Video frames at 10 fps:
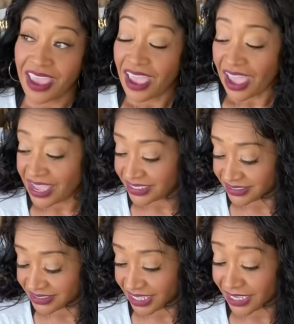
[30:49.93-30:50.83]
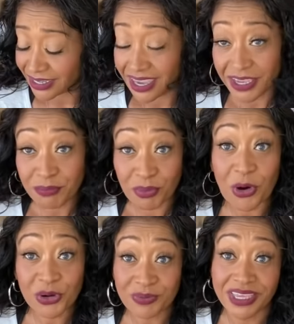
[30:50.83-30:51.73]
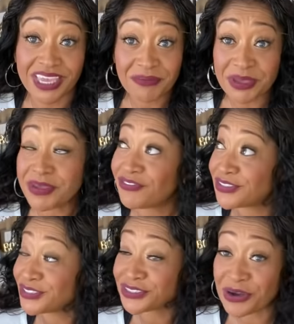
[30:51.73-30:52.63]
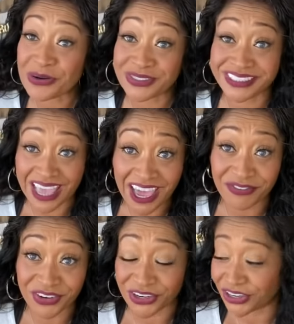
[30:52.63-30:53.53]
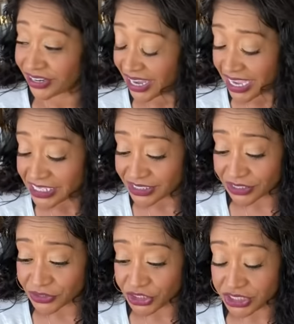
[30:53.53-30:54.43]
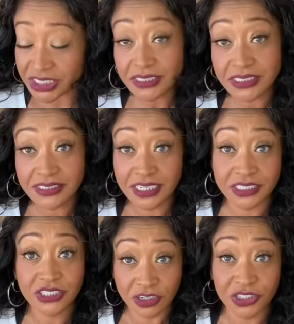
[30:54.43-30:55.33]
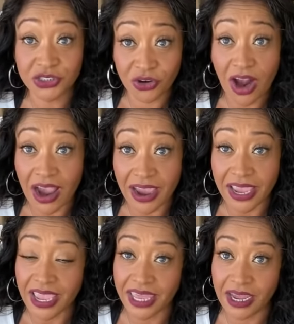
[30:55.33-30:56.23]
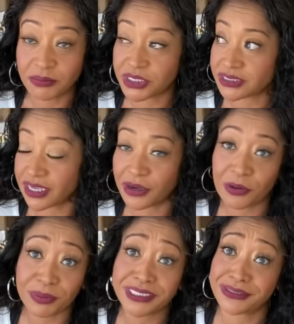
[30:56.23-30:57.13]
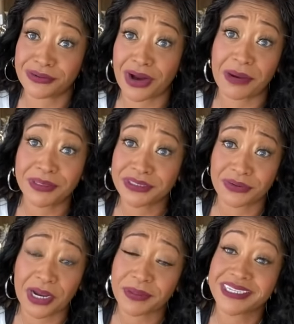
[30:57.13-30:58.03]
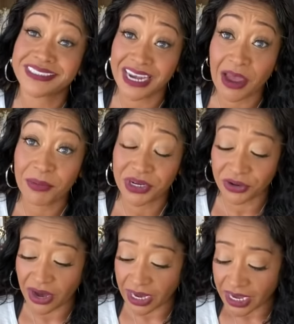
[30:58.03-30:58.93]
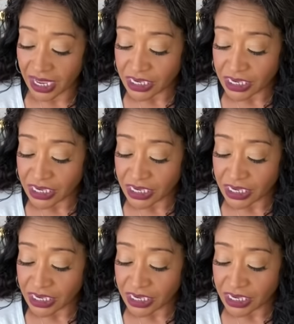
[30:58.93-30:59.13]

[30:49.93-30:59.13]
And it, it broke me. It made me feel so sad for her. So she's gonna start to cry. And I'm just like, oh, please don't cry. Please don't cry because then I'm gonna cry.